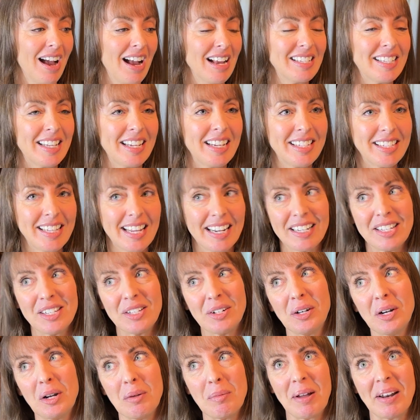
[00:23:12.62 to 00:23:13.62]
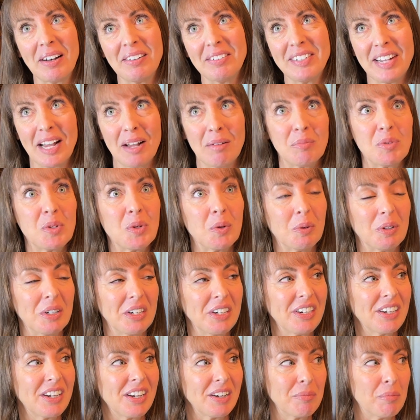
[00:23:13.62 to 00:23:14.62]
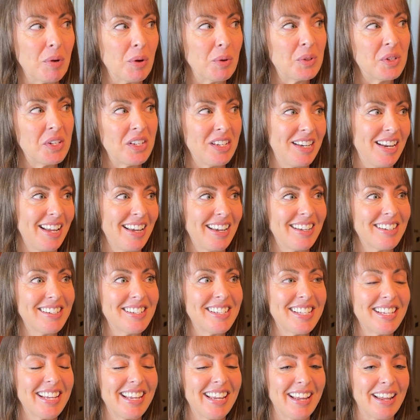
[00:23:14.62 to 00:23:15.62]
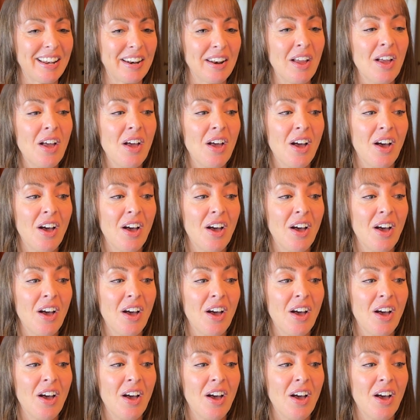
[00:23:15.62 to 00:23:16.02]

I set aside a certain amount of time to work most days, and